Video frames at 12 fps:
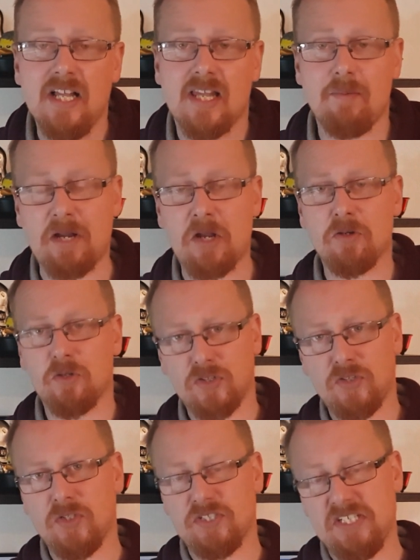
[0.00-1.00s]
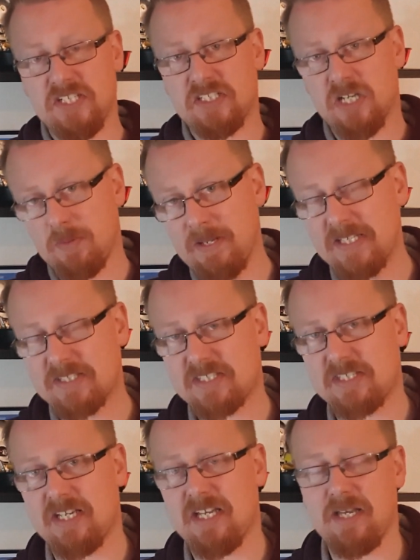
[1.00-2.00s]
Let me know your thoughts in the
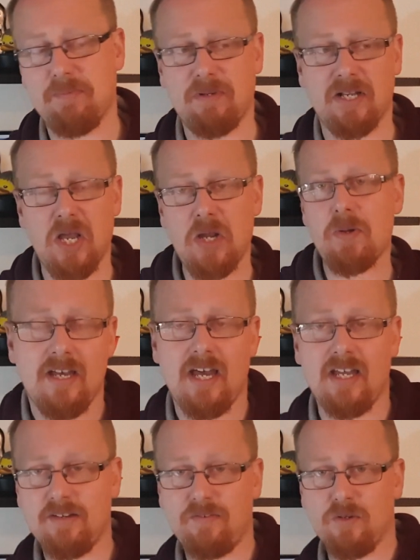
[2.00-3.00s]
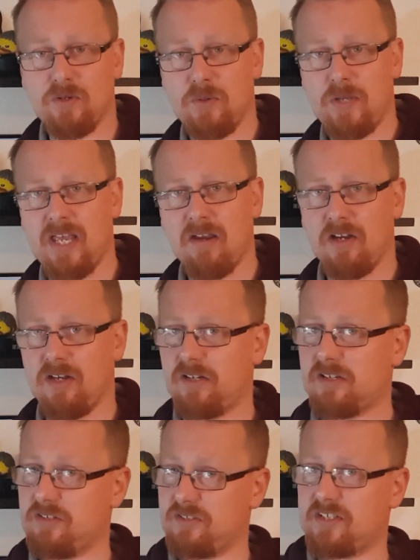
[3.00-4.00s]
comments below. And if you're new here,
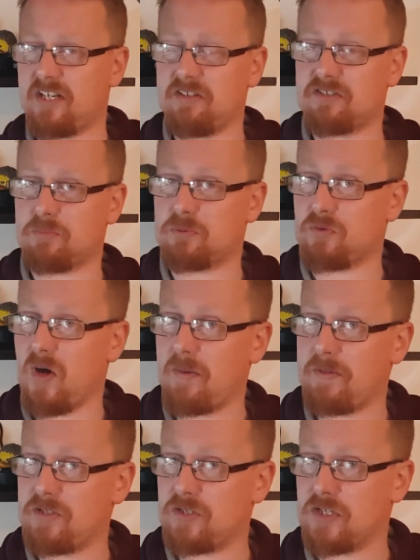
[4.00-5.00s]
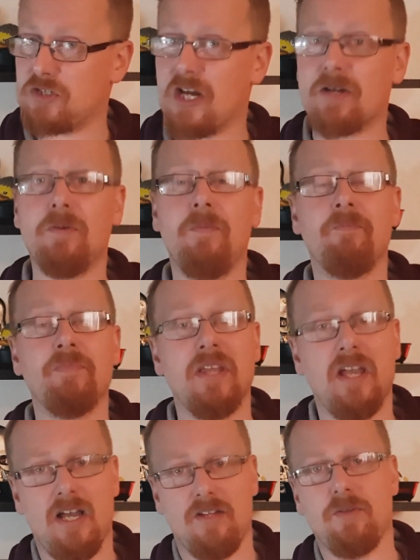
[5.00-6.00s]
consider subscribing to the channel.
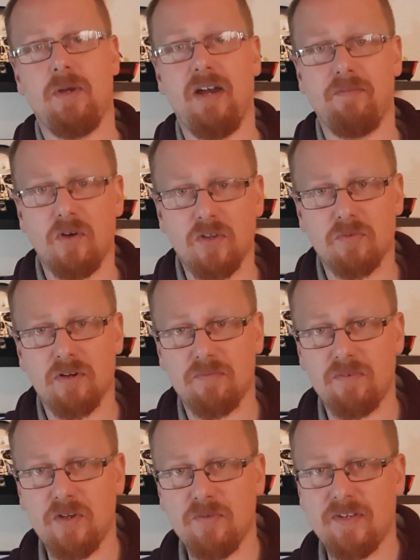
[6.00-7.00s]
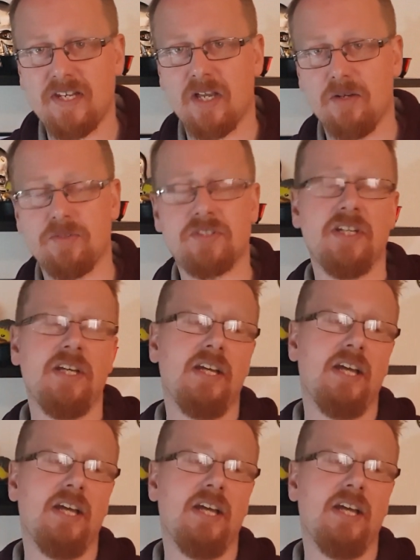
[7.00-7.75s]
I do have other review videos.